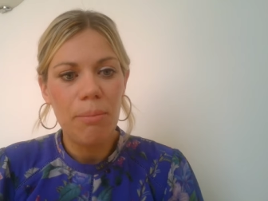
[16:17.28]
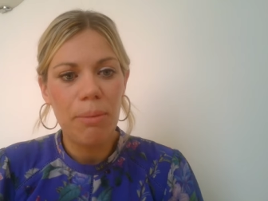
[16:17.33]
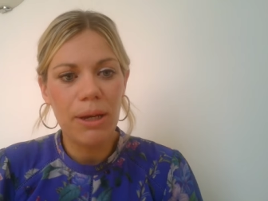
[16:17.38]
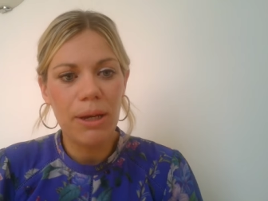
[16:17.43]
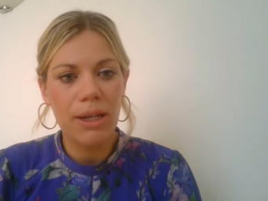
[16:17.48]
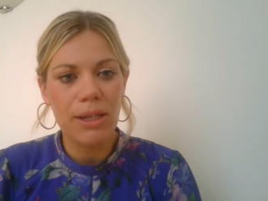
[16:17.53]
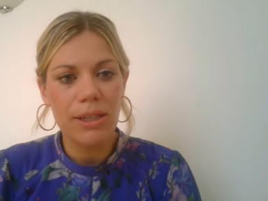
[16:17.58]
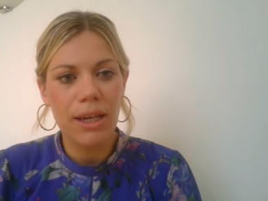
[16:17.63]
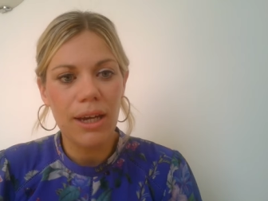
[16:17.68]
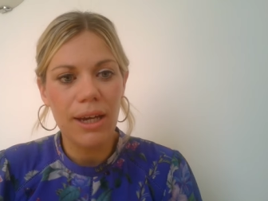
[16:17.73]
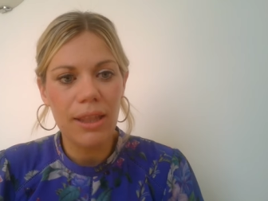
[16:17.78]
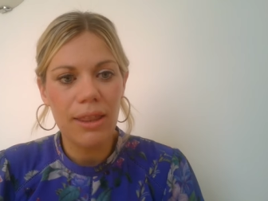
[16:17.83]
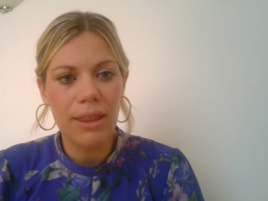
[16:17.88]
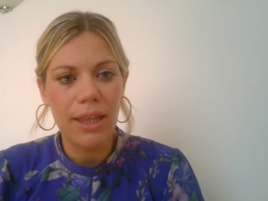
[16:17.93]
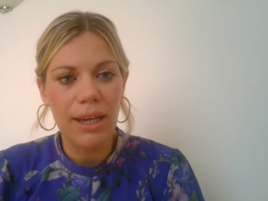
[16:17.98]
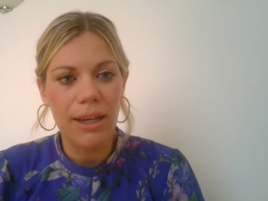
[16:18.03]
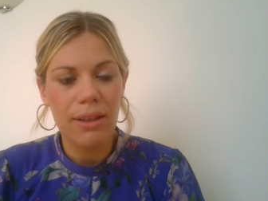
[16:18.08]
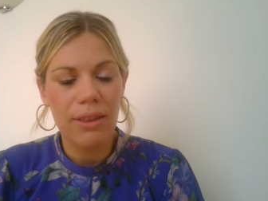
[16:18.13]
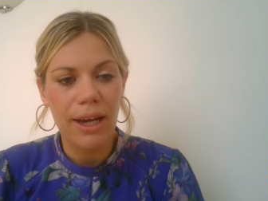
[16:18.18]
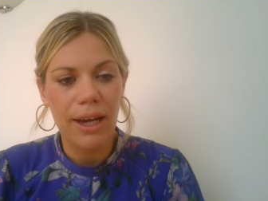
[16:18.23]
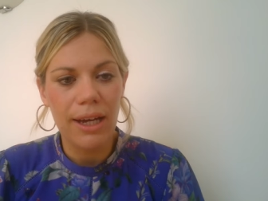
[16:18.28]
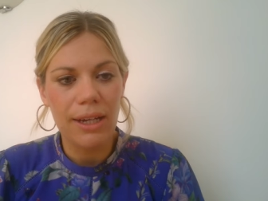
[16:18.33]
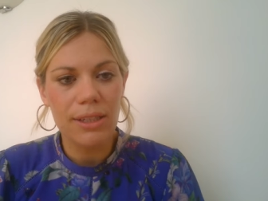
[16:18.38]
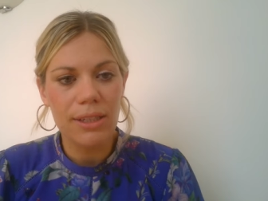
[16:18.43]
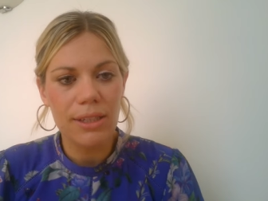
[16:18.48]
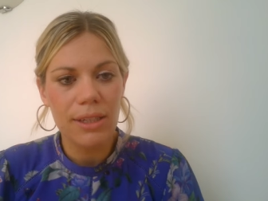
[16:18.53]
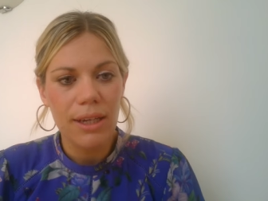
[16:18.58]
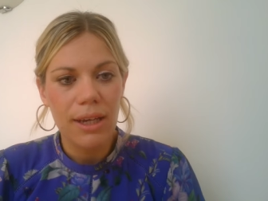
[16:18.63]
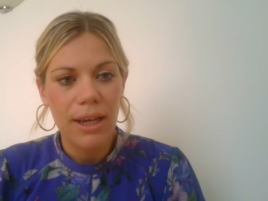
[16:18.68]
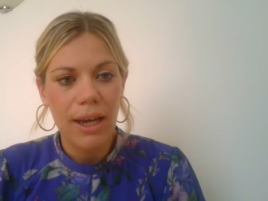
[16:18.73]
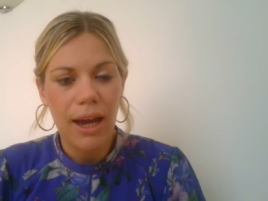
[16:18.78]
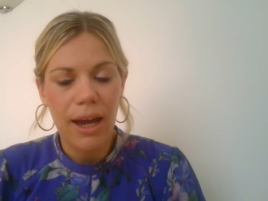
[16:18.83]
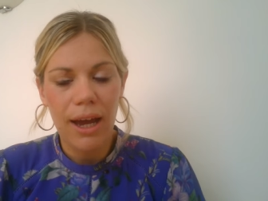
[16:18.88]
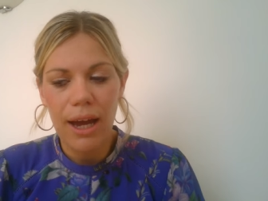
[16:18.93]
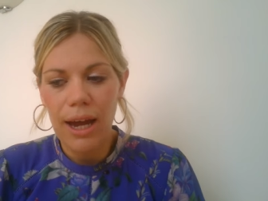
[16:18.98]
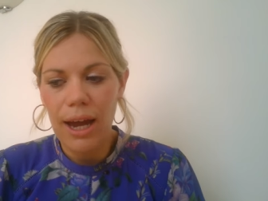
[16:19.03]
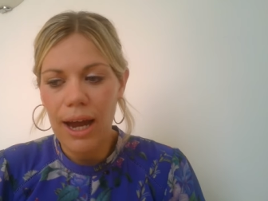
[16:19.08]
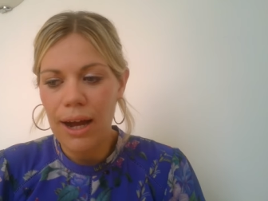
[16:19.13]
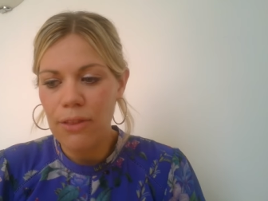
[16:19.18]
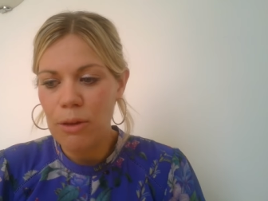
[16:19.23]
because I think that
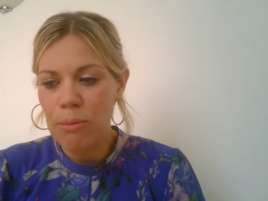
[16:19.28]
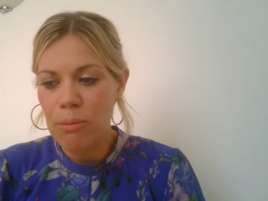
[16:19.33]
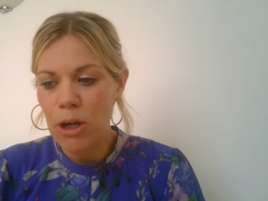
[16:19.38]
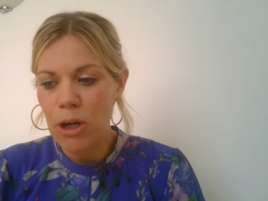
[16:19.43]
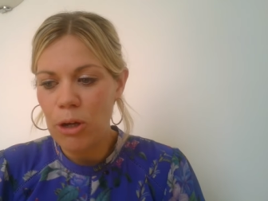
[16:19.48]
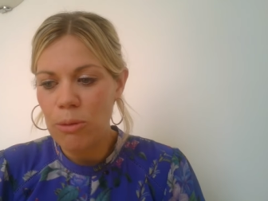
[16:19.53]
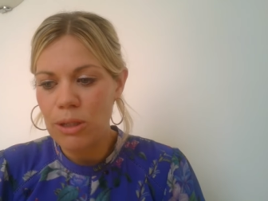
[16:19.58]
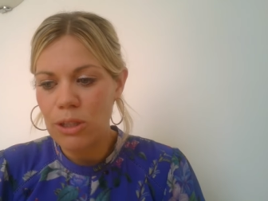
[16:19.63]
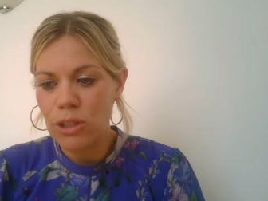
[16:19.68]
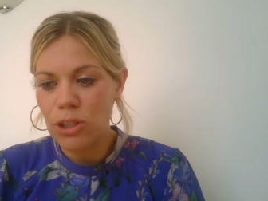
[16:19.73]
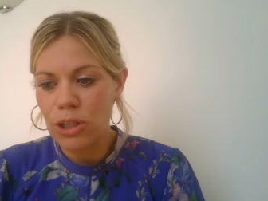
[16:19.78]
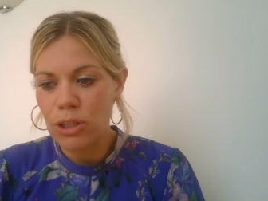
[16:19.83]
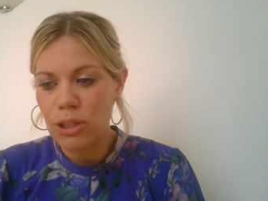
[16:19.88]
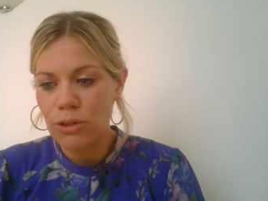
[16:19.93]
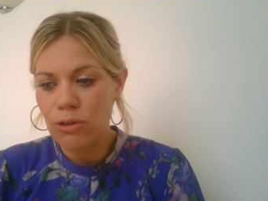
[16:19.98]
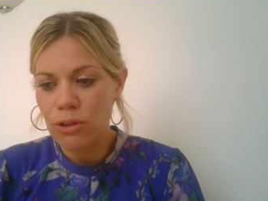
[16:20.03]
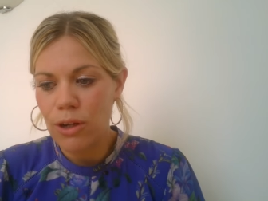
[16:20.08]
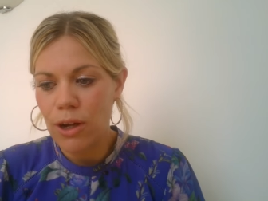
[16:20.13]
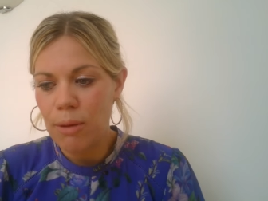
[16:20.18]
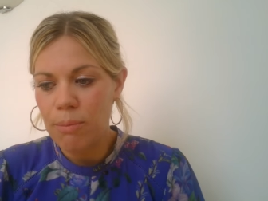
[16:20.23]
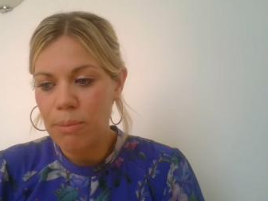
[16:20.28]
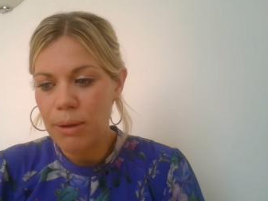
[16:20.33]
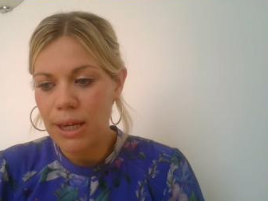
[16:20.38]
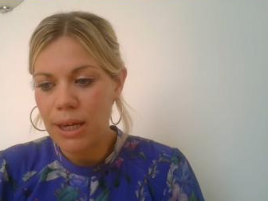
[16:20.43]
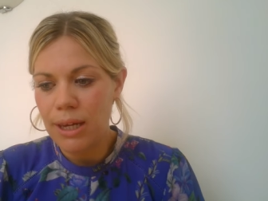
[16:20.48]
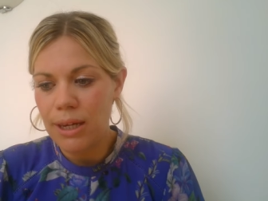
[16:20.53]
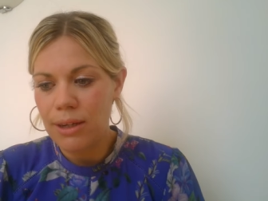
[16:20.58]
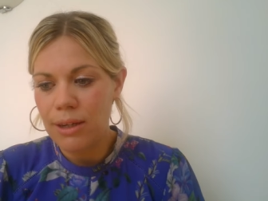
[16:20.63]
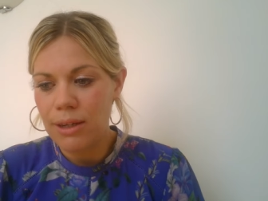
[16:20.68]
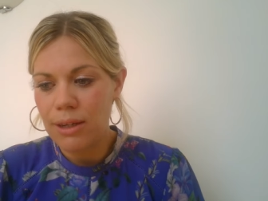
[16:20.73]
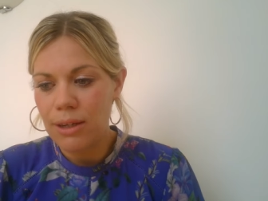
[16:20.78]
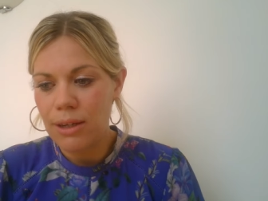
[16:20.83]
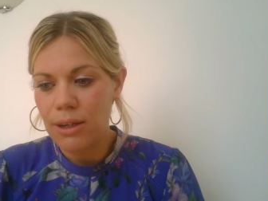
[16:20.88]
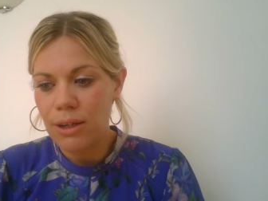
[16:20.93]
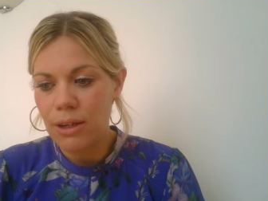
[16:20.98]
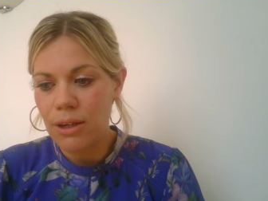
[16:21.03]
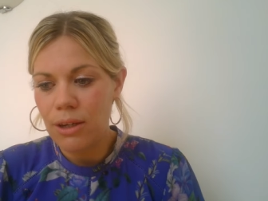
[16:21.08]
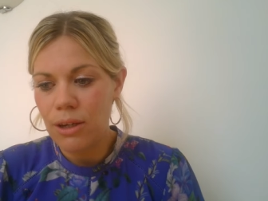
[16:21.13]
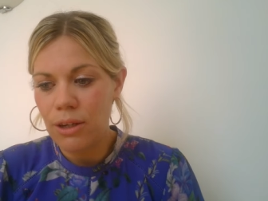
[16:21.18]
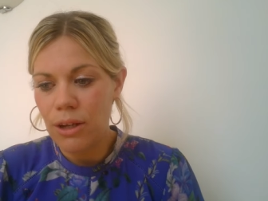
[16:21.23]
uh, at the moment, children are being,
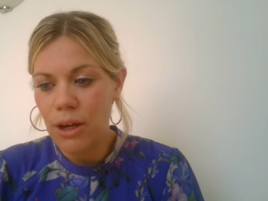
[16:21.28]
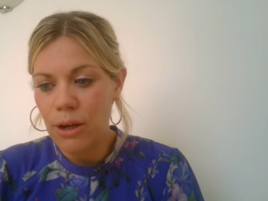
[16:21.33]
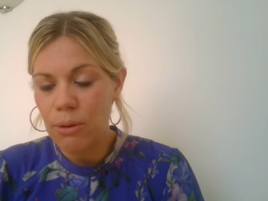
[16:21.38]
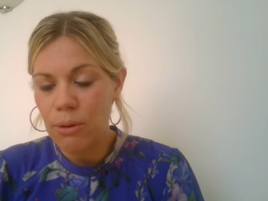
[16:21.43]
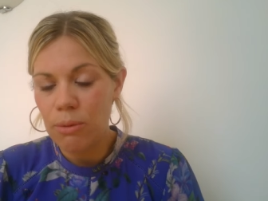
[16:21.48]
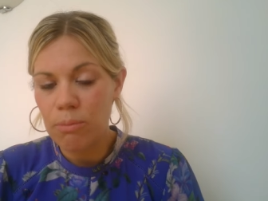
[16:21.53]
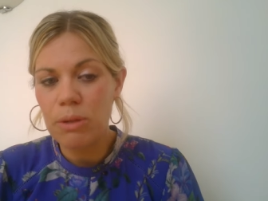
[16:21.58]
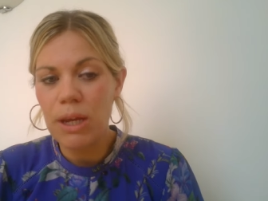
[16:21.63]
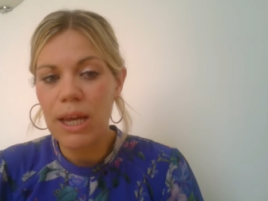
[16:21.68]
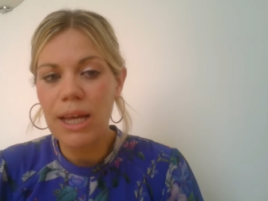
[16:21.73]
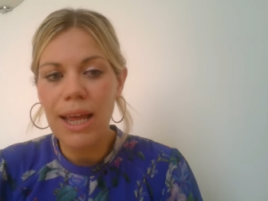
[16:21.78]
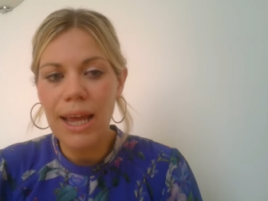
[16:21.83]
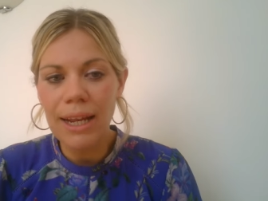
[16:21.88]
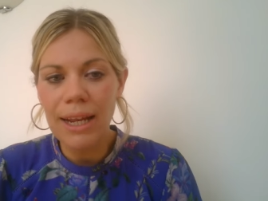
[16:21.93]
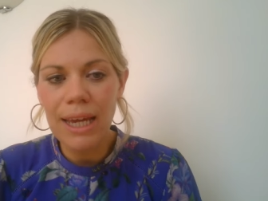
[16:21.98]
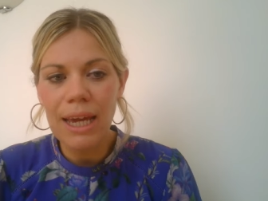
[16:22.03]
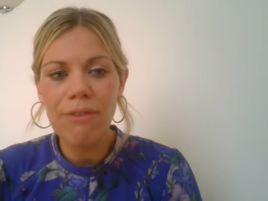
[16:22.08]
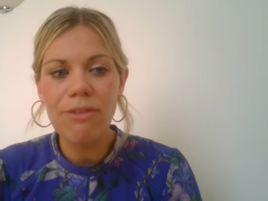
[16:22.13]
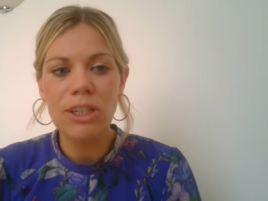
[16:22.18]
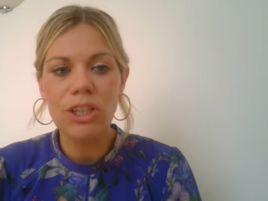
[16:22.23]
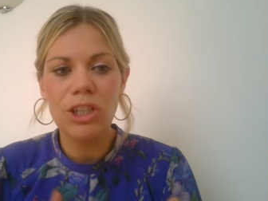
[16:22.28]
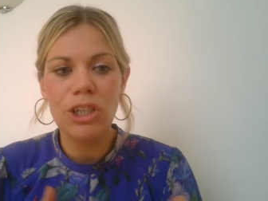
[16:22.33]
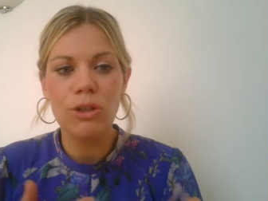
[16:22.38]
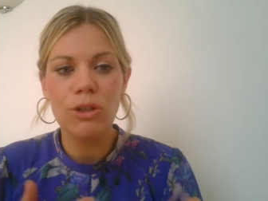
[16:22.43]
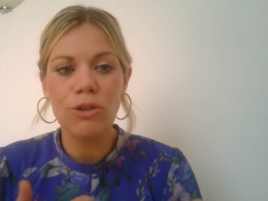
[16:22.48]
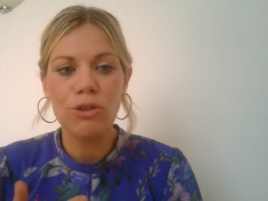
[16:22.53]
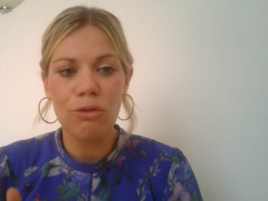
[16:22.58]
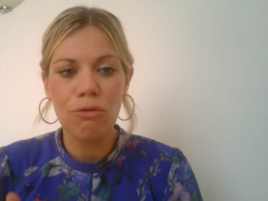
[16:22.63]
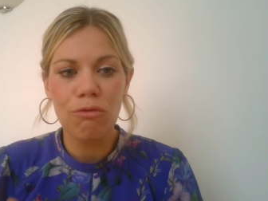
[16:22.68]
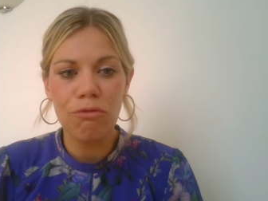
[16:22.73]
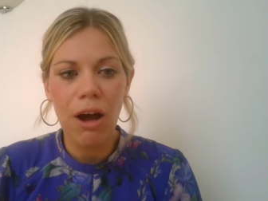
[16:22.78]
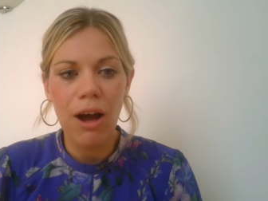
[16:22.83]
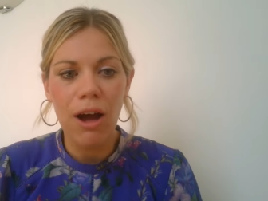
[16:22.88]
you know, in, in giving children